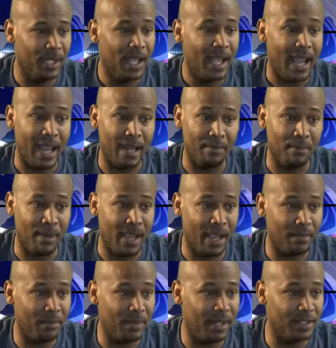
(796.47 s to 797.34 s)
And
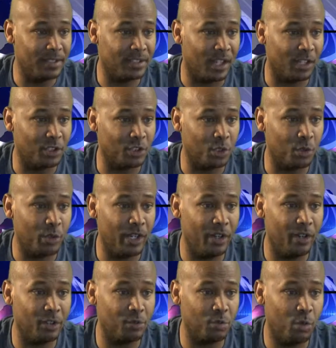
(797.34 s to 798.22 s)
Madman is also
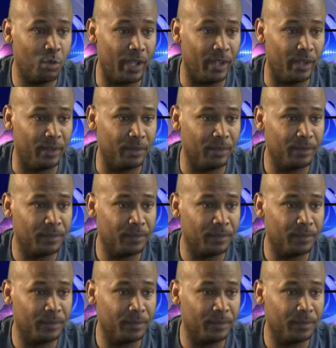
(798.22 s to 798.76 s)
here as well.